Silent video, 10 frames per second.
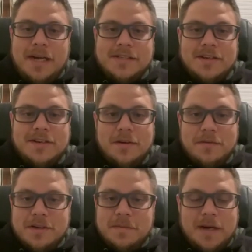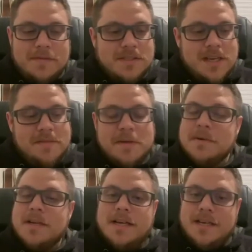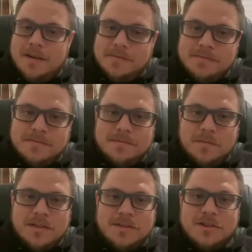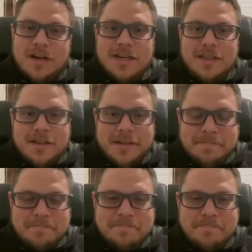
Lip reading: It might turn over, and you might have to save me. But hey, I'm willing to try anything.